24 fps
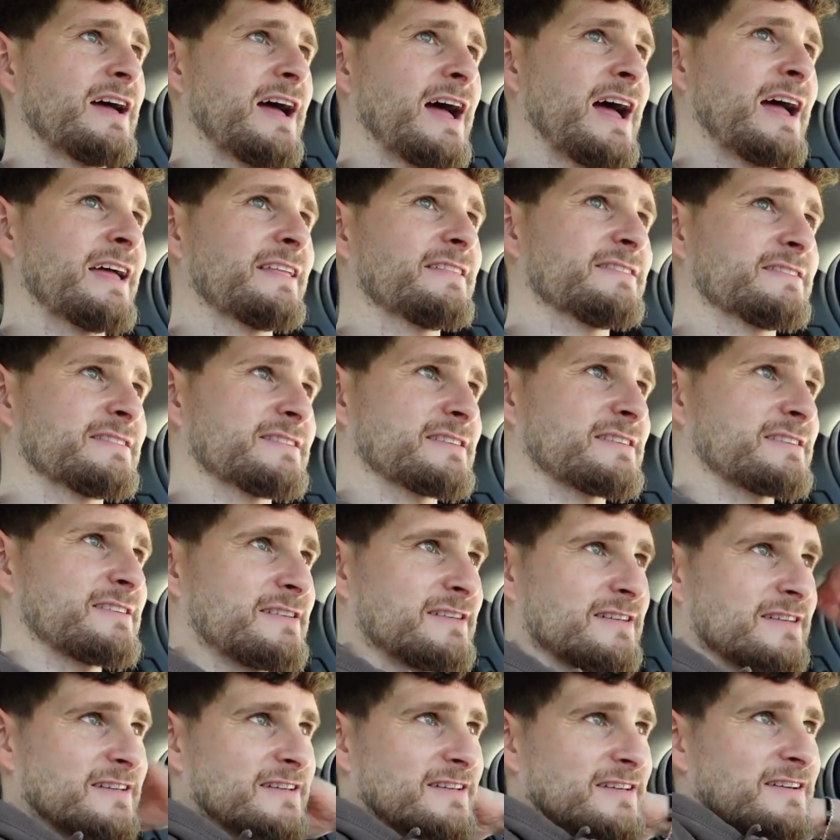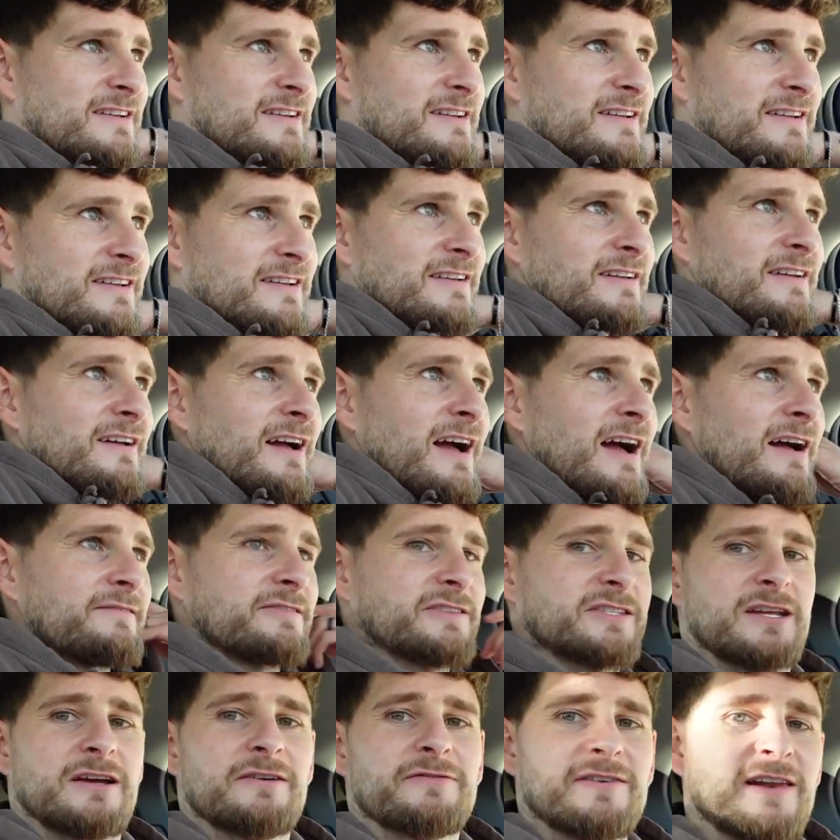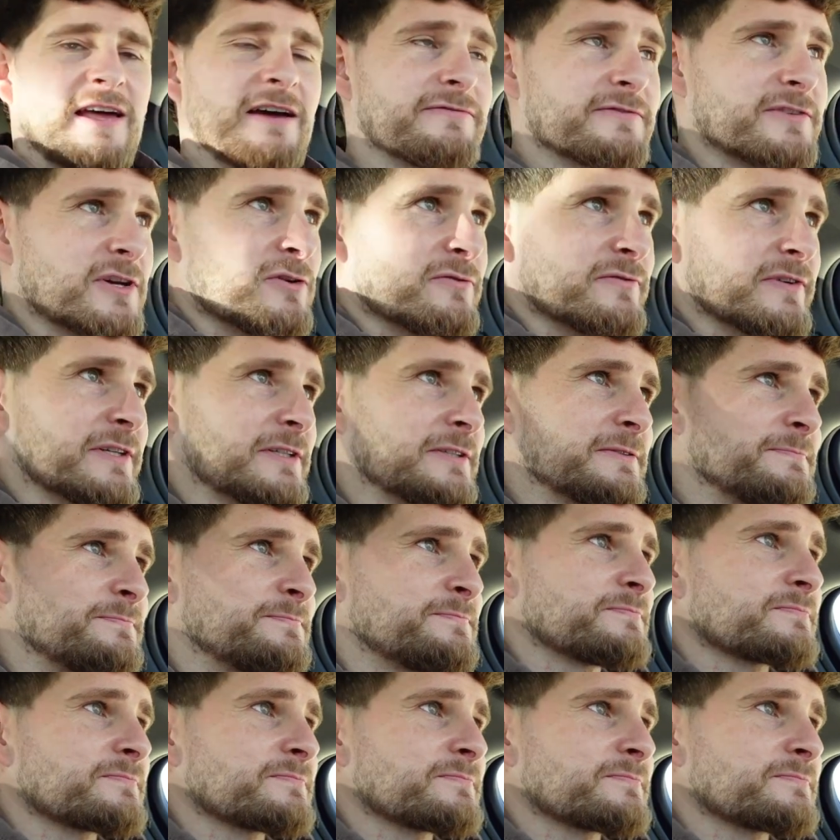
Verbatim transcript: and have stuff left over.